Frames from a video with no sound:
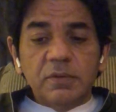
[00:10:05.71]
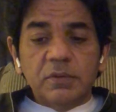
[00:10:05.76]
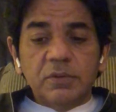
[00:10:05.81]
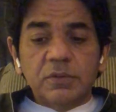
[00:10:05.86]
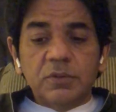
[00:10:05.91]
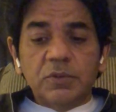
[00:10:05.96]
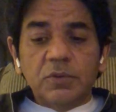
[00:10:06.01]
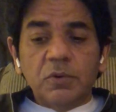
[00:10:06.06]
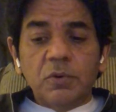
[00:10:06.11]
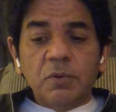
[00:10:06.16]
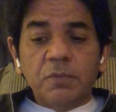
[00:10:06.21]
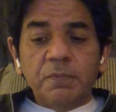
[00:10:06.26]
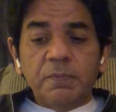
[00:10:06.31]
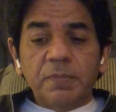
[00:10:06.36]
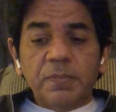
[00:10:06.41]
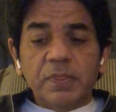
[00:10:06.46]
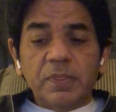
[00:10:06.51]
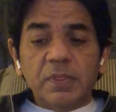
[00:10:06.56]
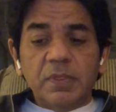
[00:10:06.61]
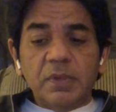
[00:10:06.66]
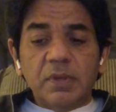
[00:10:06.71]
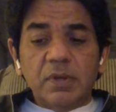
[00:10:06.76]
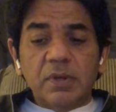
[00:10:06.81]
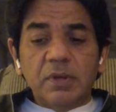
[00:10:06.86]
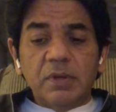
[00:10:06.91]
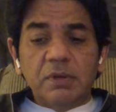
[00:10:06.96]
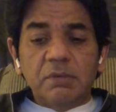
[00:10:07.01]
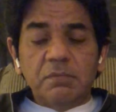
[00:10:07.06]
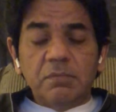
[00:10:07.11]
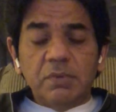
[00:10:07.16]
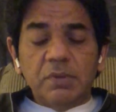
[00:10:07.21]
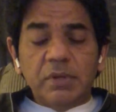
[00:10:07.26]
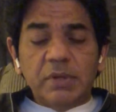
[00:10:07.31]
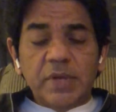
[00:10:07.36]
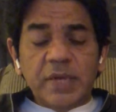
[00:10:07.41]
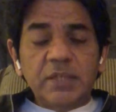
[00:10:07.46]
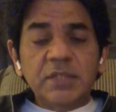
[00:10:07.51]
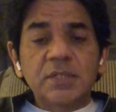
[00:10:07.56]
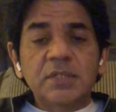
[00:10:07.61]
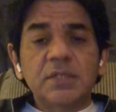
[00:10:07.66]
So,
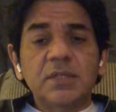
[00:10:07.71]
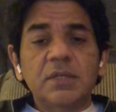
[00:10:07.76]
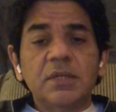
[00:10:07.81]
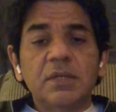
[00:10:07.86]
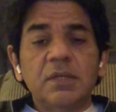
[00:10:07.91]
yes,